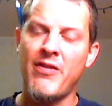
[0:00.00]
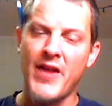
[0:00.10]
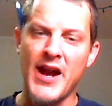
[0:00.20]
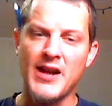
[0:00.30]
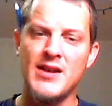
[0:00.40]

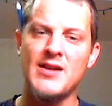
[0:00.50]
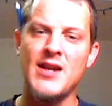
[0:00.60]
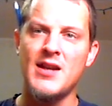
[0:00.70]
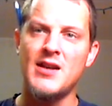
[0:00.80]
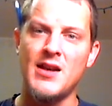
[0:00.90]
They
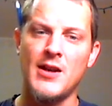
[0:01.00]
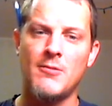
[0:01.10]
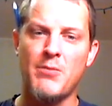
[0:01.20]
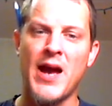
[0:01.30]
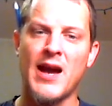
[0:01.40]
need an
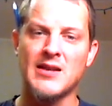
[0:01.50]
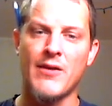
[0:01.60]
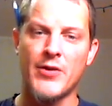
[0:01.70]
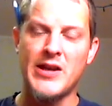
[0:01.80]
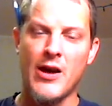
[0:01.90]
impact
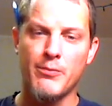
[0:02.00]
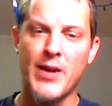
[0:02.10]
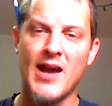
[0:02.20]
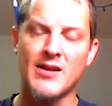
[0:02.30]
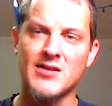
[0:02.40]
every down
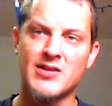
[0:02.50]
back.